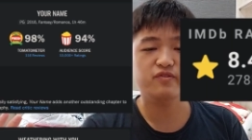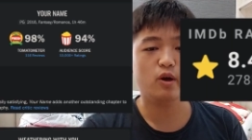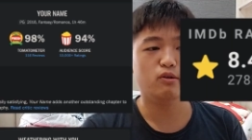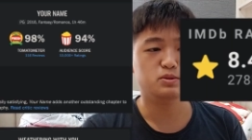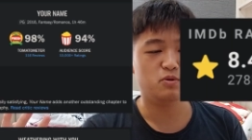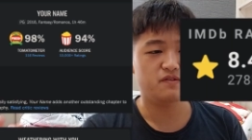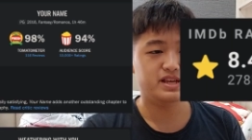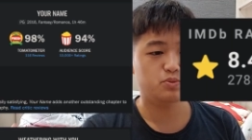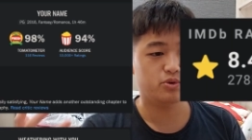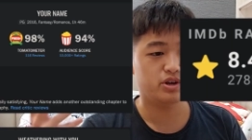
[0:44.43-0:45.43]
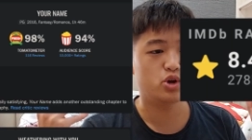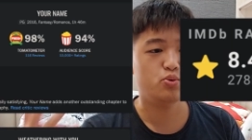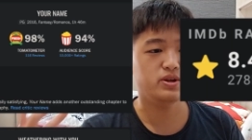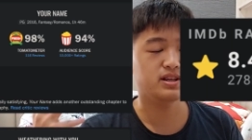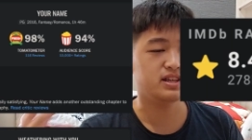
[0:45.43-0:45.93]
of those movies were
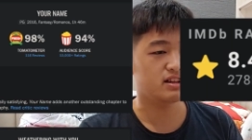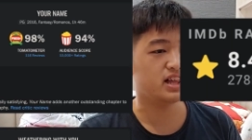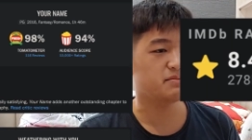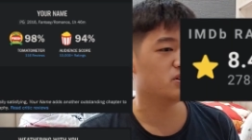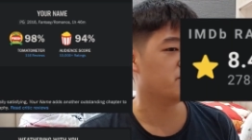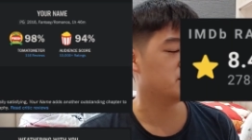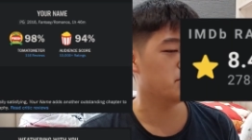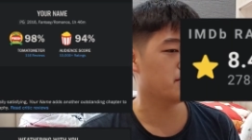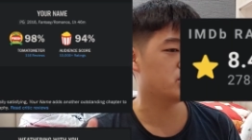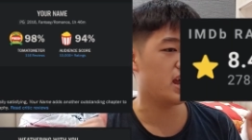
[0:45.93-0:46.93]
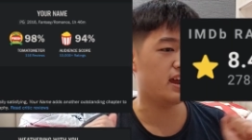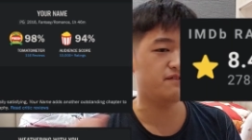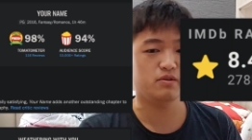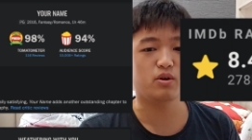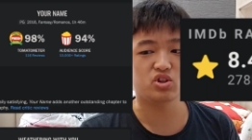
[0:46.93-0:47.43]
critically acclaimed movies. Pretty much
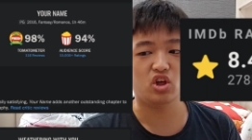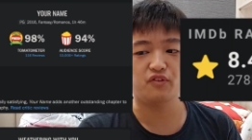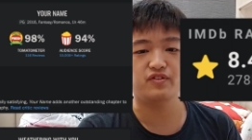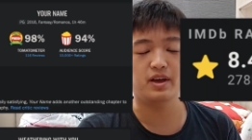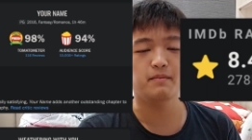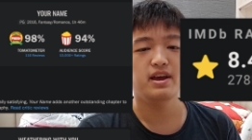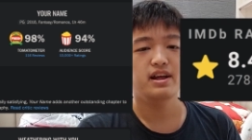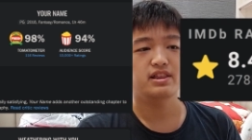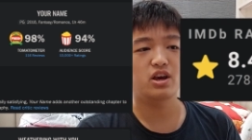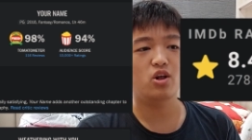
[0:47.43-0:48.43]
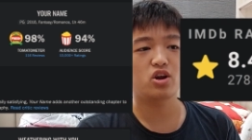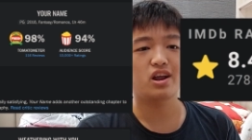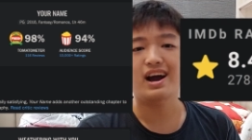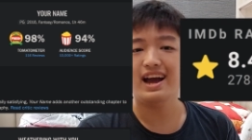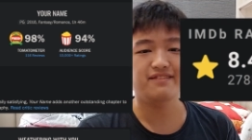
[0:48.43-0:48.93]
everyone loved them. They all
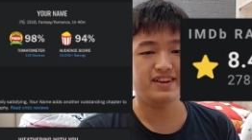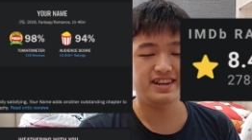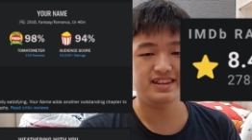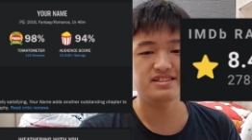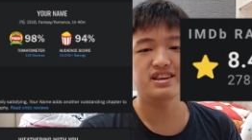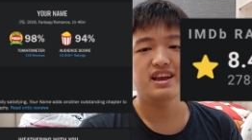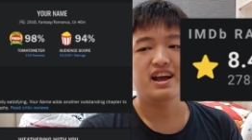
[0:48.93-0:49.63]
got high ratings.